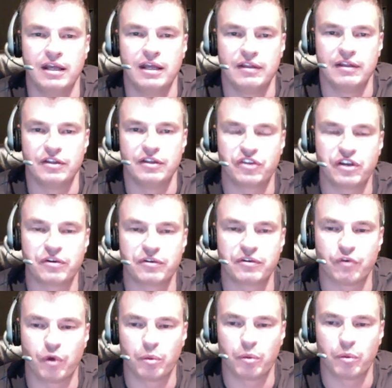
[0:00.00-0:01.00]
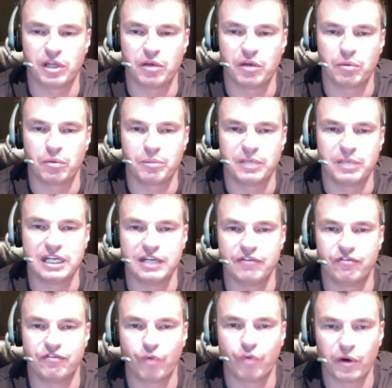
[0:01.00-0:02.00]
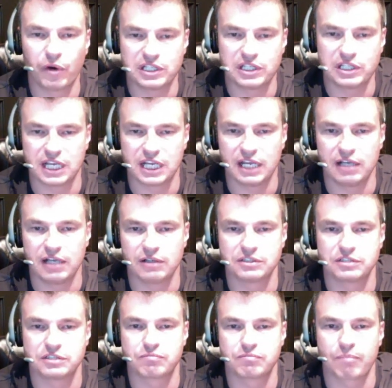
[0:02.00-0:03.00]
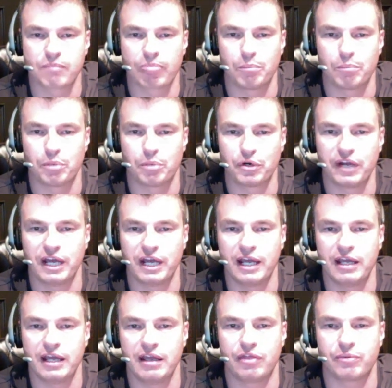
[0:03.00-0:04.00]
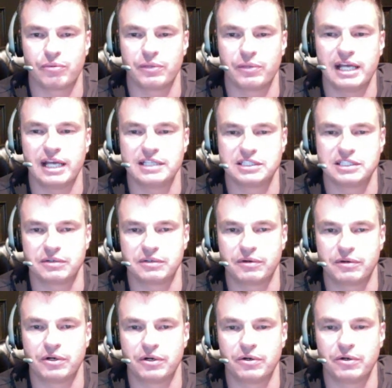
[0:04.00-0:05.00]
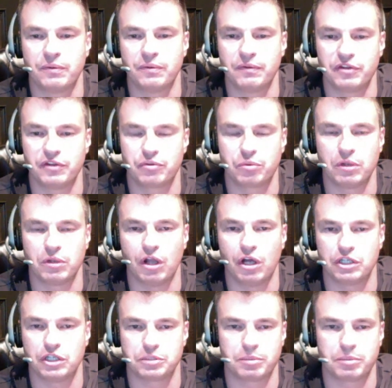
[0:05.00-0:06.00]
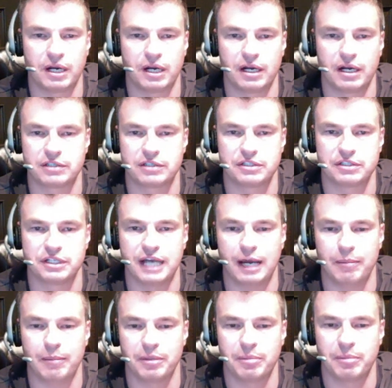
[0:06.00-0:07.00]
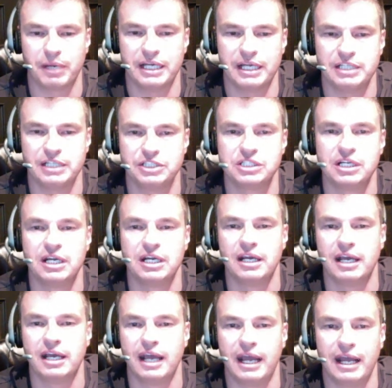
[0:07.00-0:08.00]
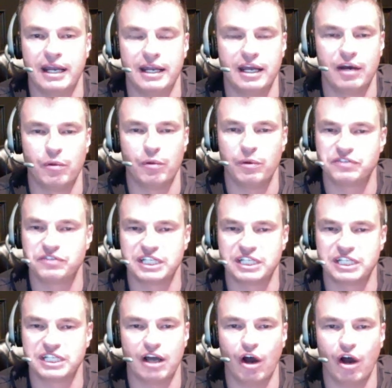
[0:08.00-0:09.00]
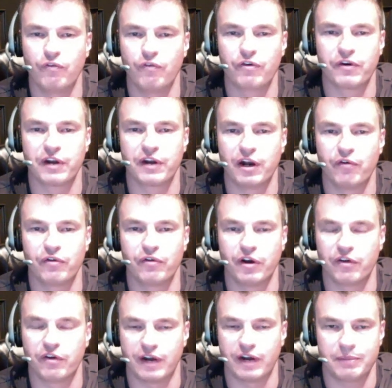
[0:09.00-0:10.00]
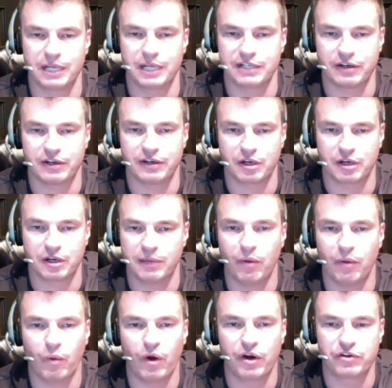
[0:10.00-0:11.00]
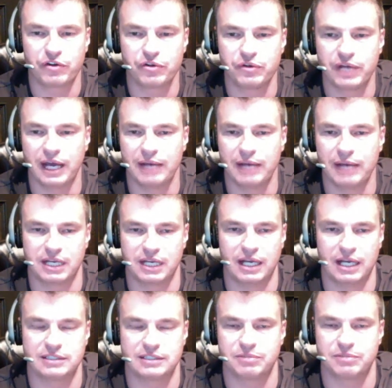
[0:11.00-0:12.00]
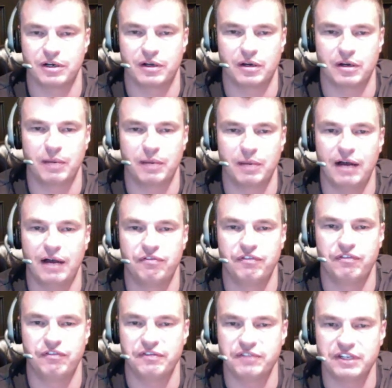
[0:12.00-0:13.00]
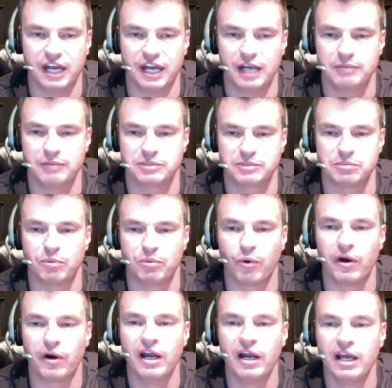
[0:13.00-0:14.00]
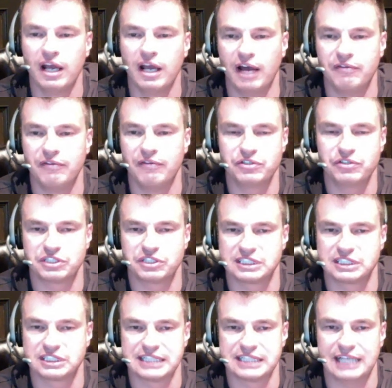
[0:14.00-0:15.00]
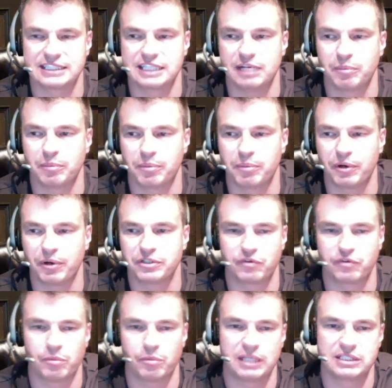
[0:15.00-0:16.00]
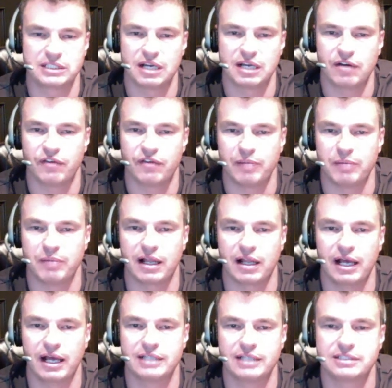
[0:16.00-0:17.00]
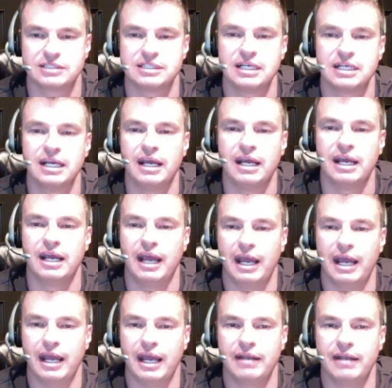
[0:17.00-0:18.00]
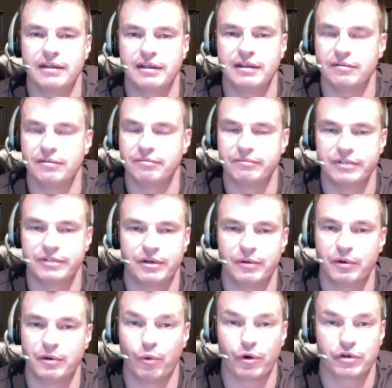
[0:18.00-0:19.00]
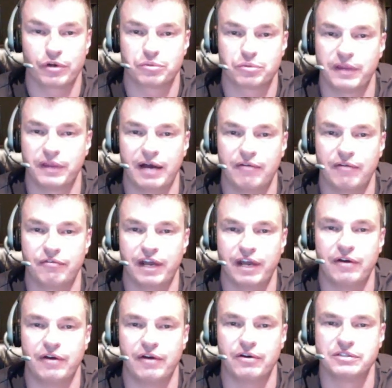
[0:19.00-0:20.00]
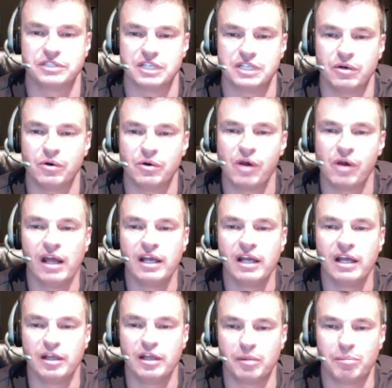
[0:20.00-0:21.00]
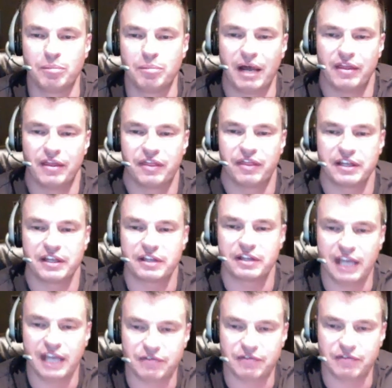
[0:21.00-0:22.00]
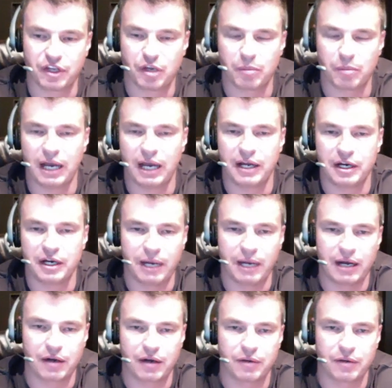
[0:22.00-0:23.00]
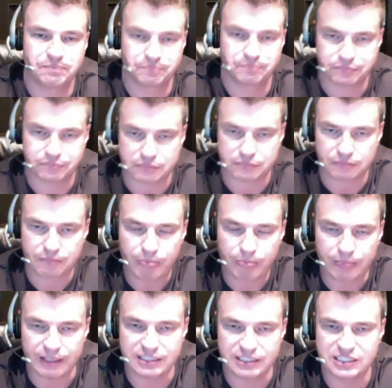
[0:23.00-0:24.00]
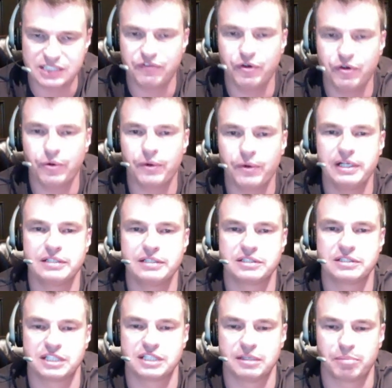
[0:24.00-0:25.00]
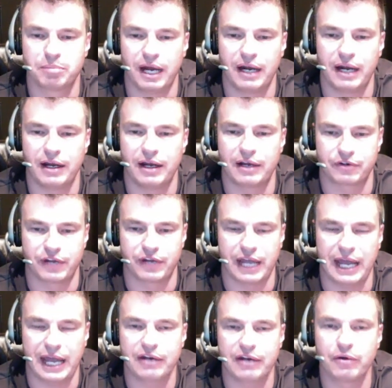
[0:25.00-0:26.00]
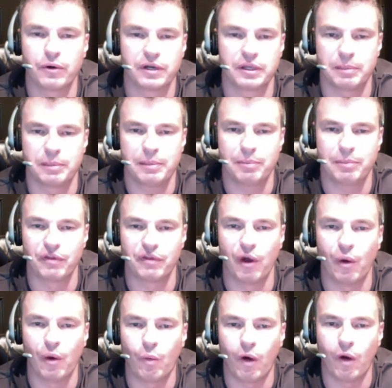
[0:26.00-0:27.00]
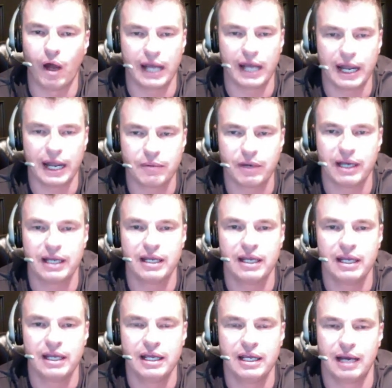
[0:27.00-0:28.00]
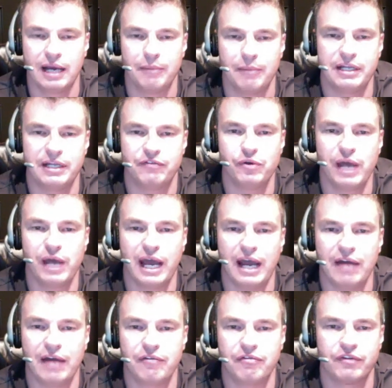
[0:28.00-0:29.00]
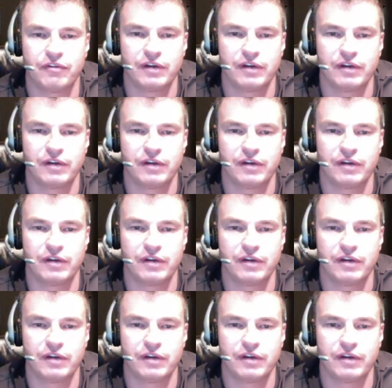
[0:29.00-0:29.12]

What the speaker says: the secret formula would be 40 sales per day, 3 days in a row. This will launch your product to the top of the page. And we've seen it over and over and over. And I'm not talking about 1 or 2 times, guys. I'm talking about 50 times or more. I've used this exact same approach for myself and my clients, and it works without fail. So the thing that you have to think about here, Malcolm, is if you're in some product or category that people don't want anyway. I mean, if you have